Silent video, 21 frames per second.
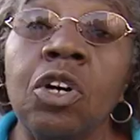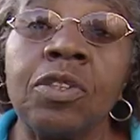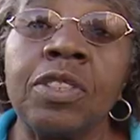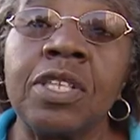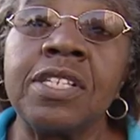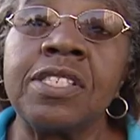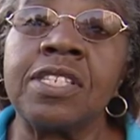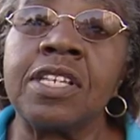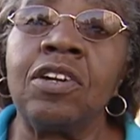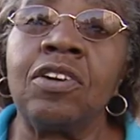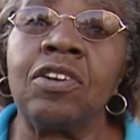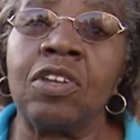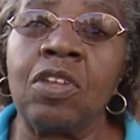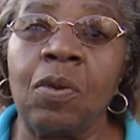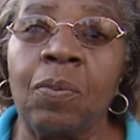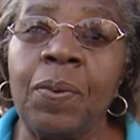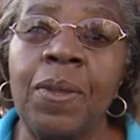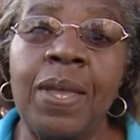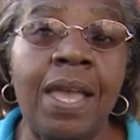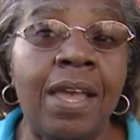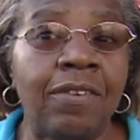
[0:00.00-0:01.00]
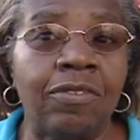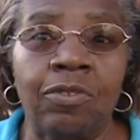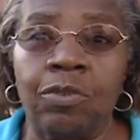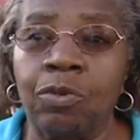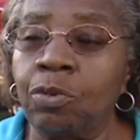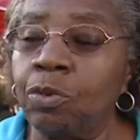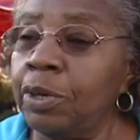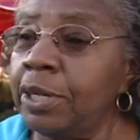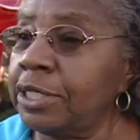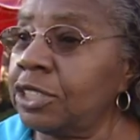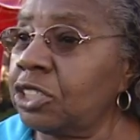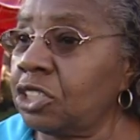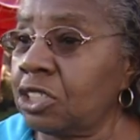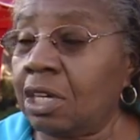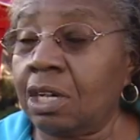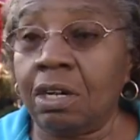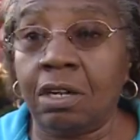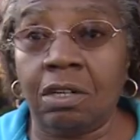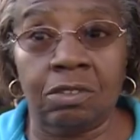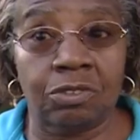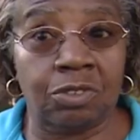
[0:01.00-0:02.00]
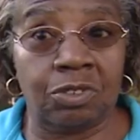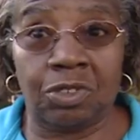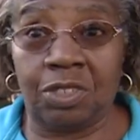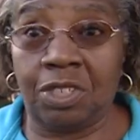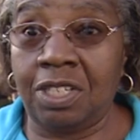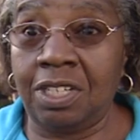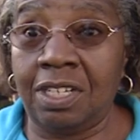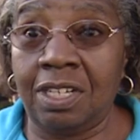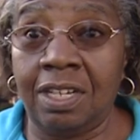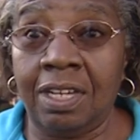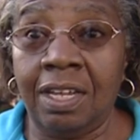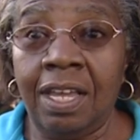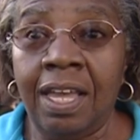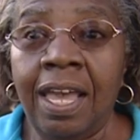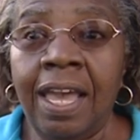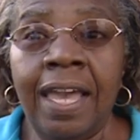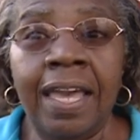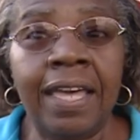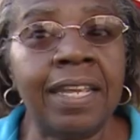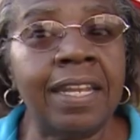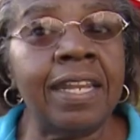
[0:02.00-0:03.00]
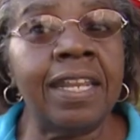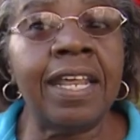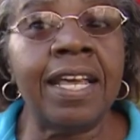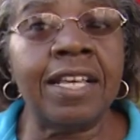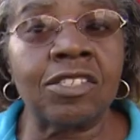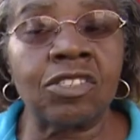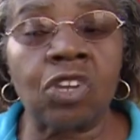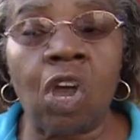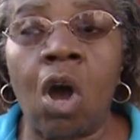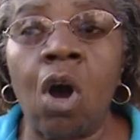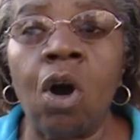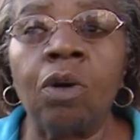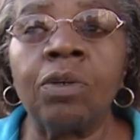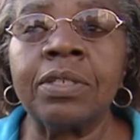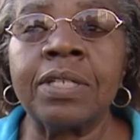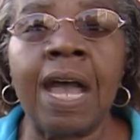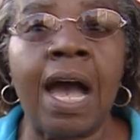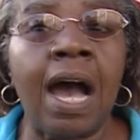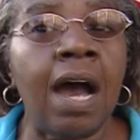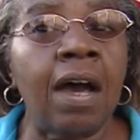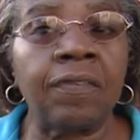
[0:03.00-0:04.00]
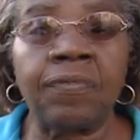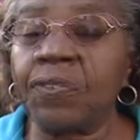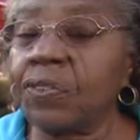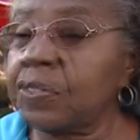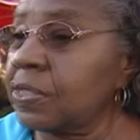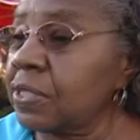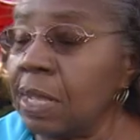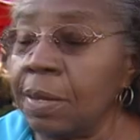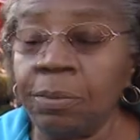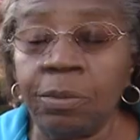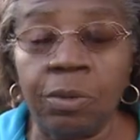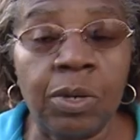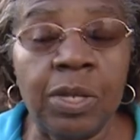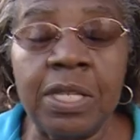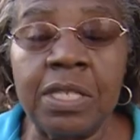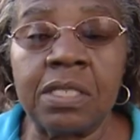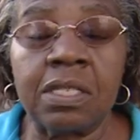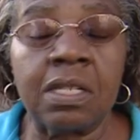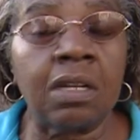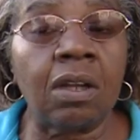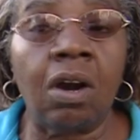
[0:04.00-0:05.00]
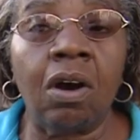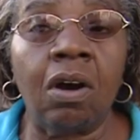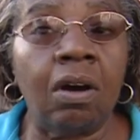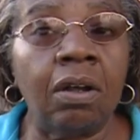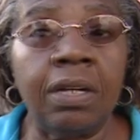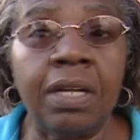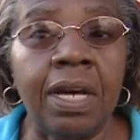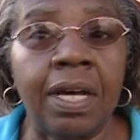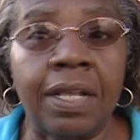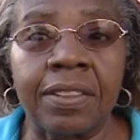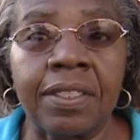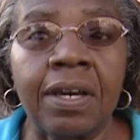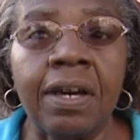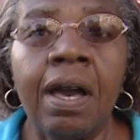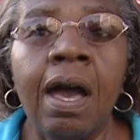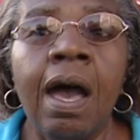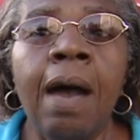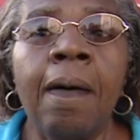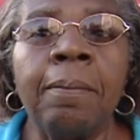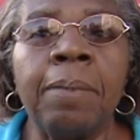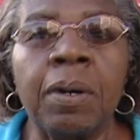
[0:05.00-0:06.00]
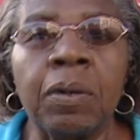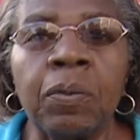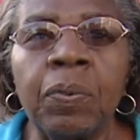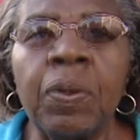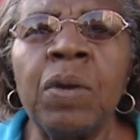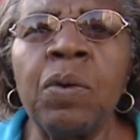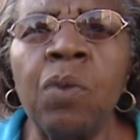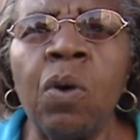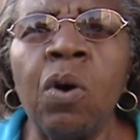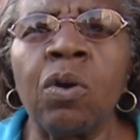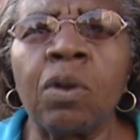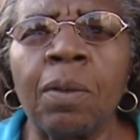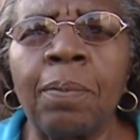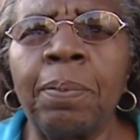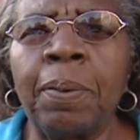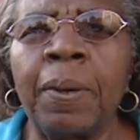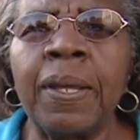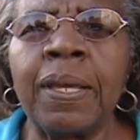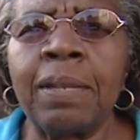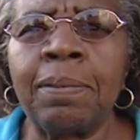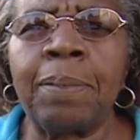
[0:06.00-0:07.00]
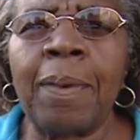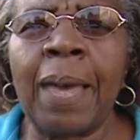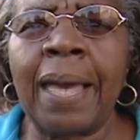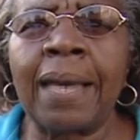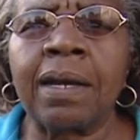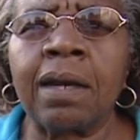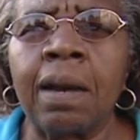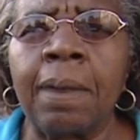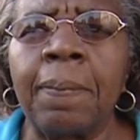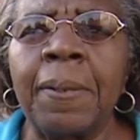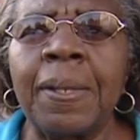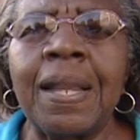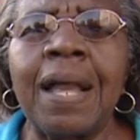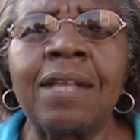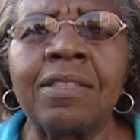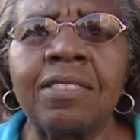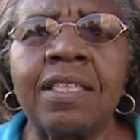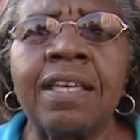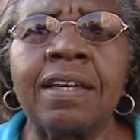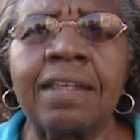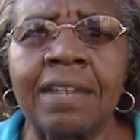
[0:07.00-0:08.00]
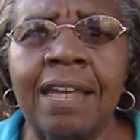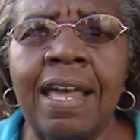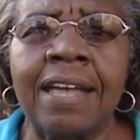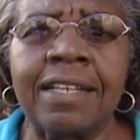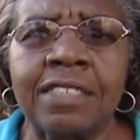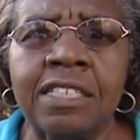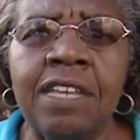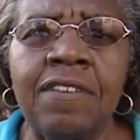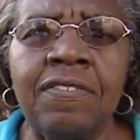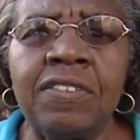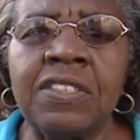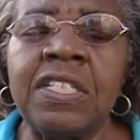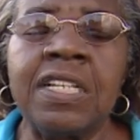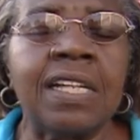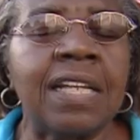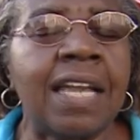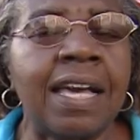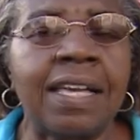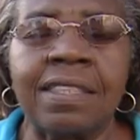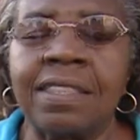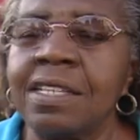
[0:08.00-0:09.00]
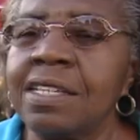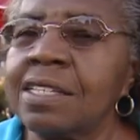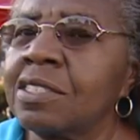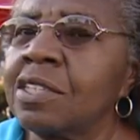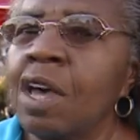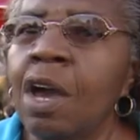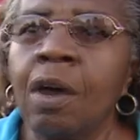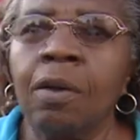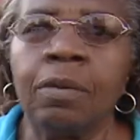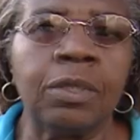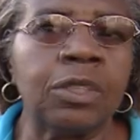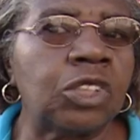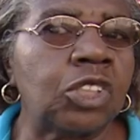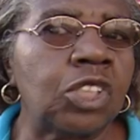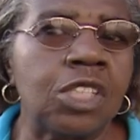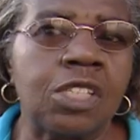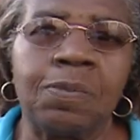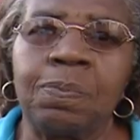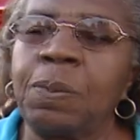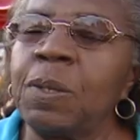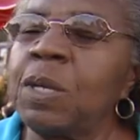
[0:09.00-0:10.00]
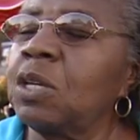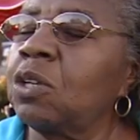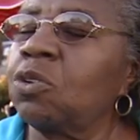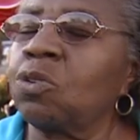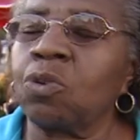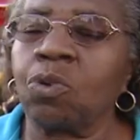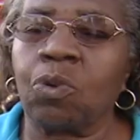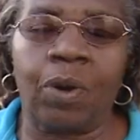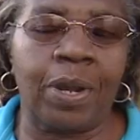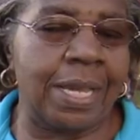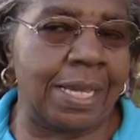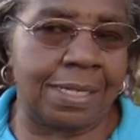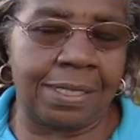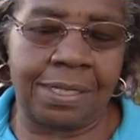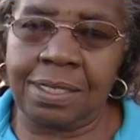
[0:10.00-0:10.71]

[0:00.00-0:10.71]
This area, we have rich culture here, and it has gone down for some reason or another, but we want to bring it back up, and I think an activity like this would just be great.